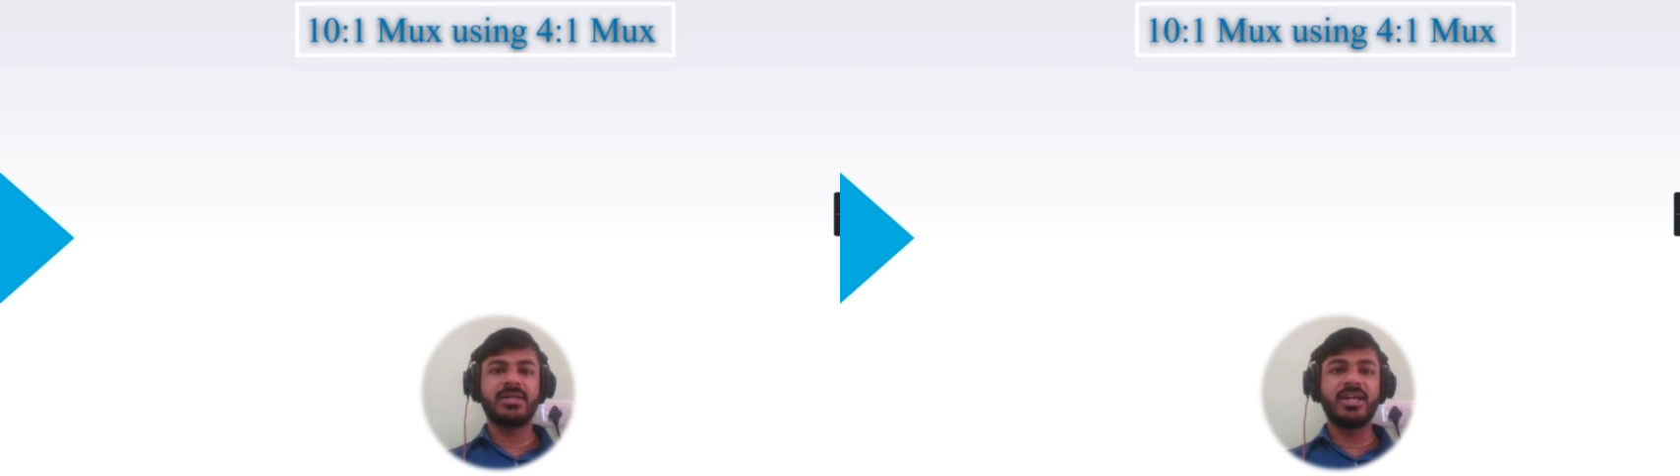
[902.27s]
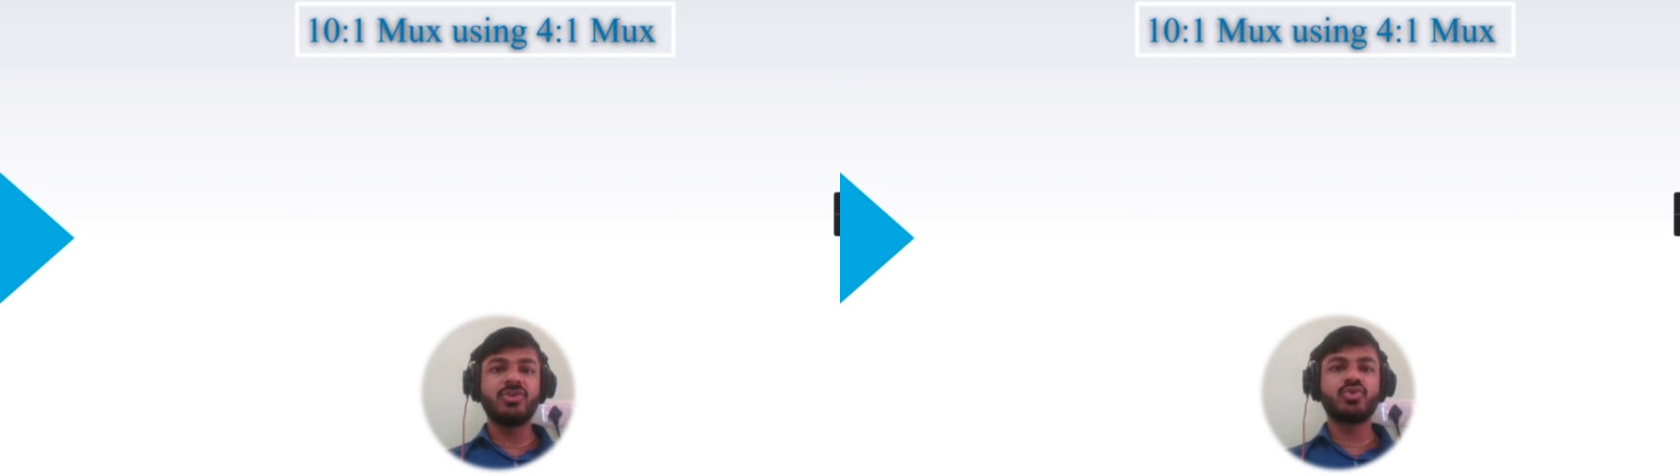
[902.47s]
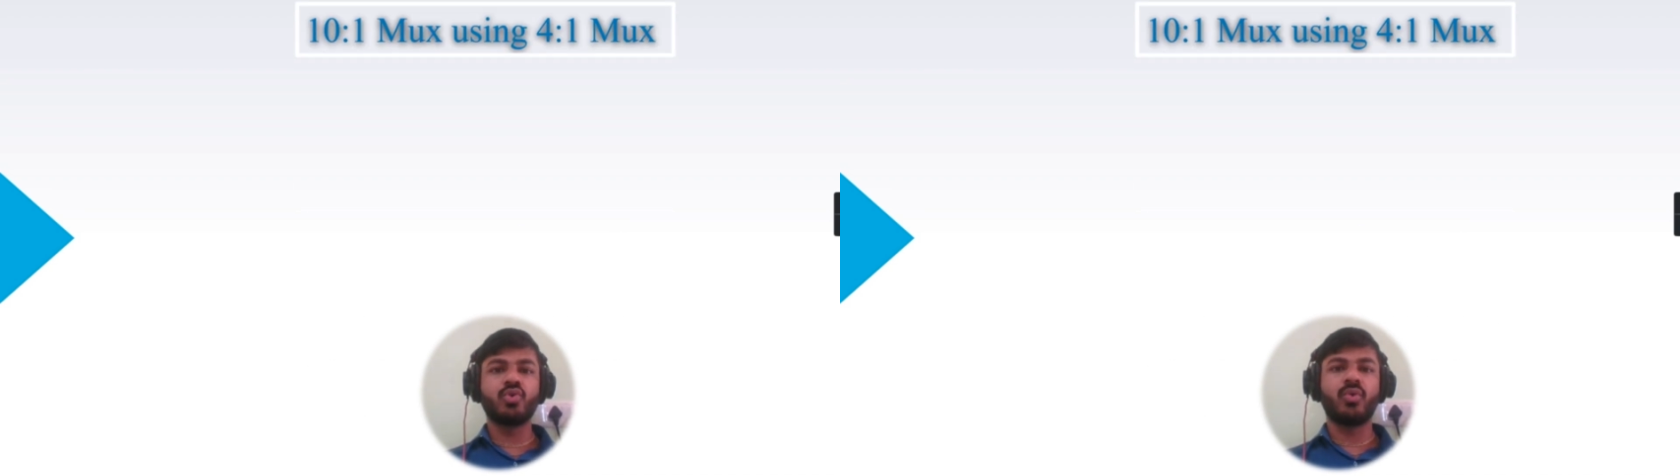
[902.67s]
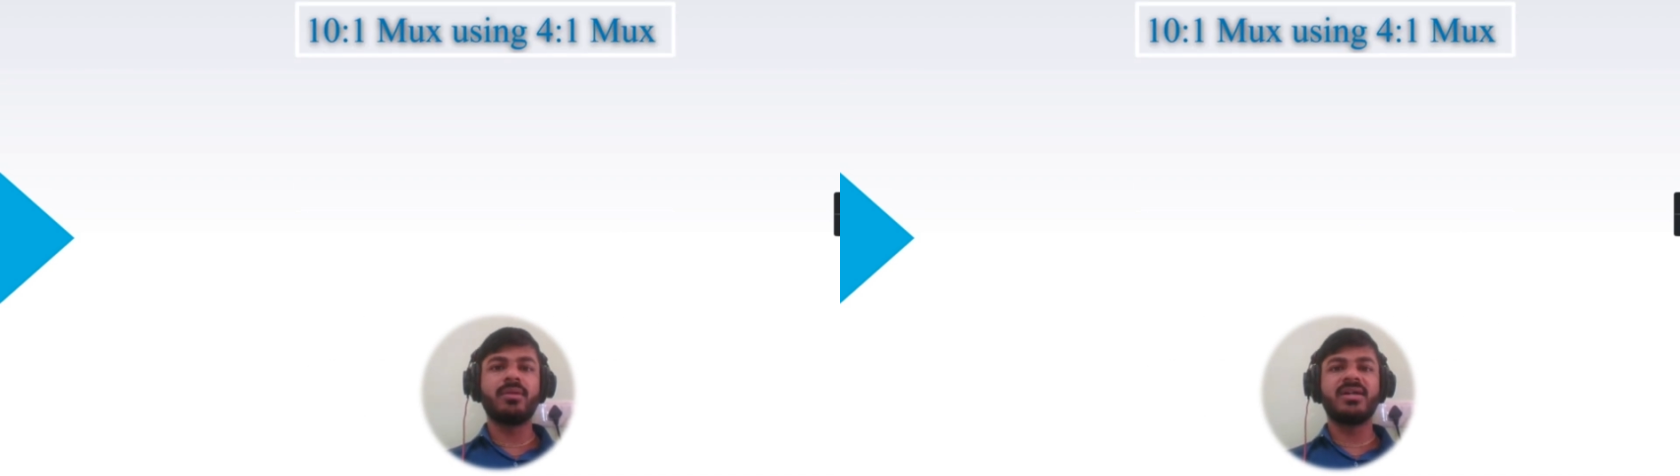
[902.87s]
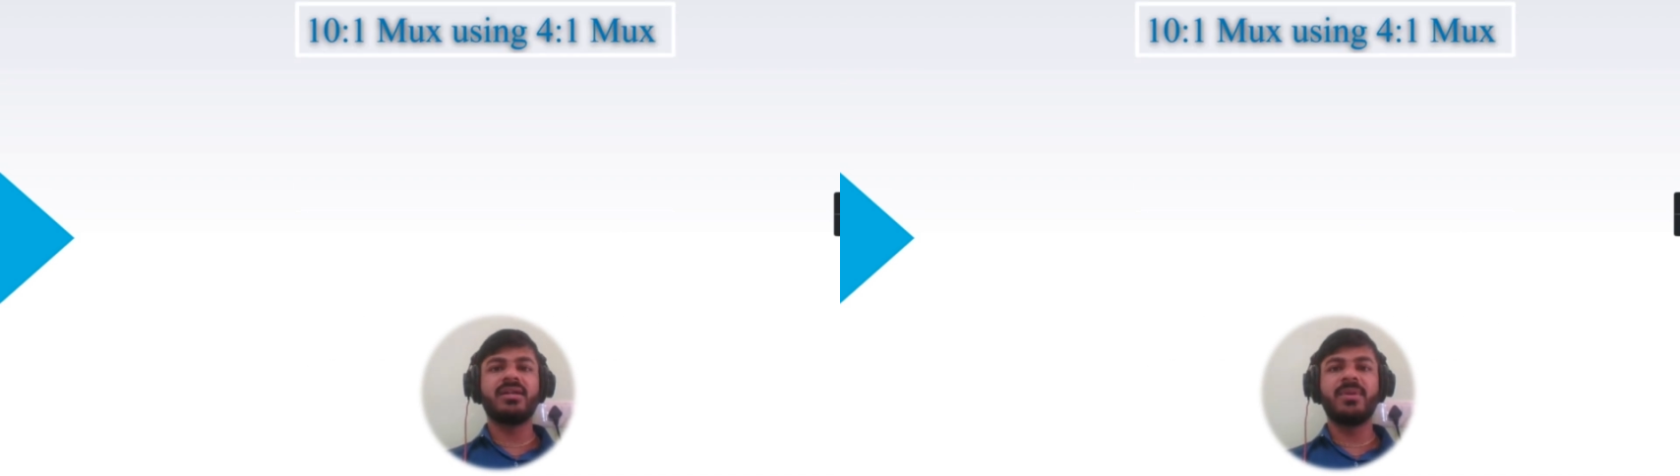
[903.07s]
10 is to
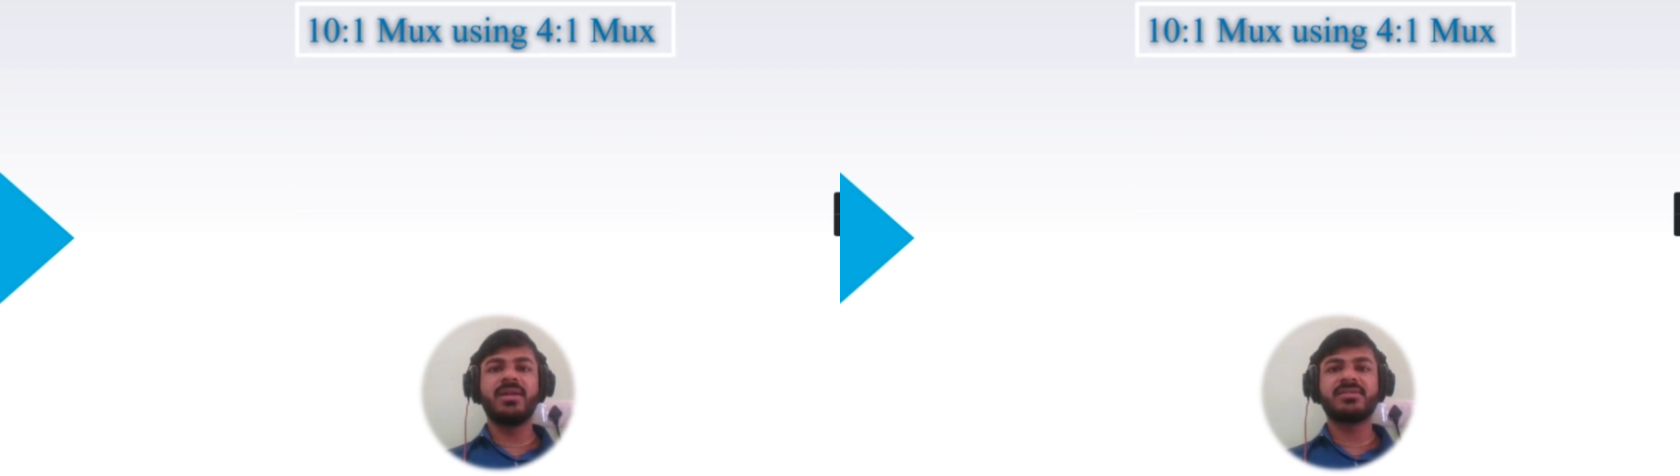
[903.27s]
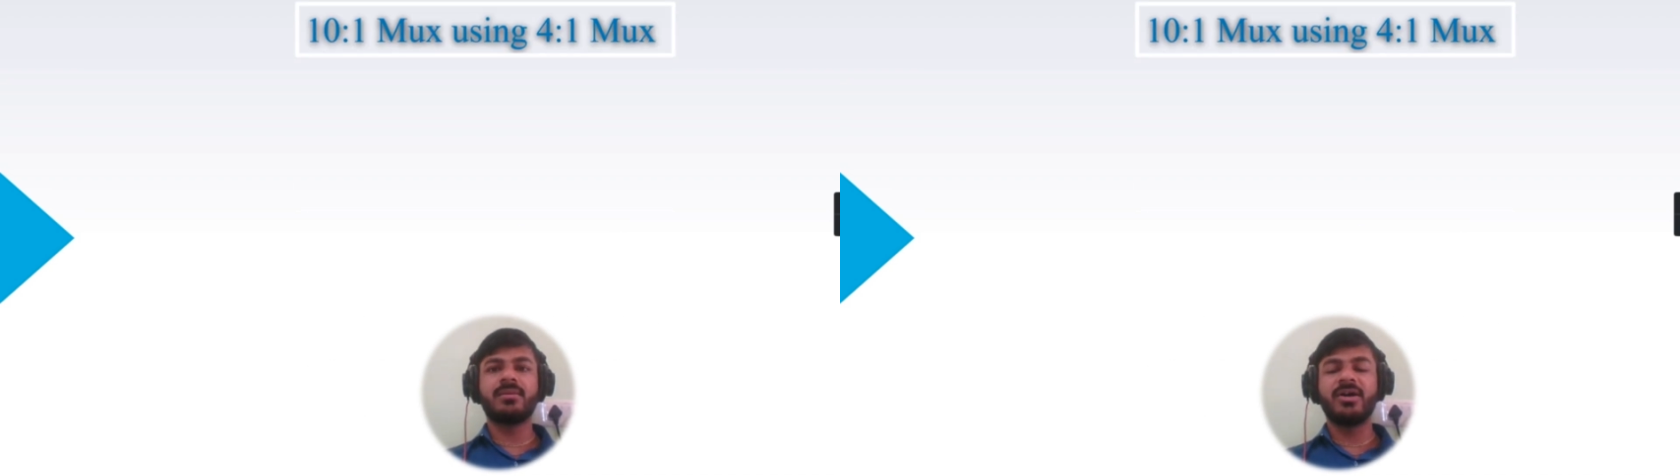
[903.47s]
1 multiplexer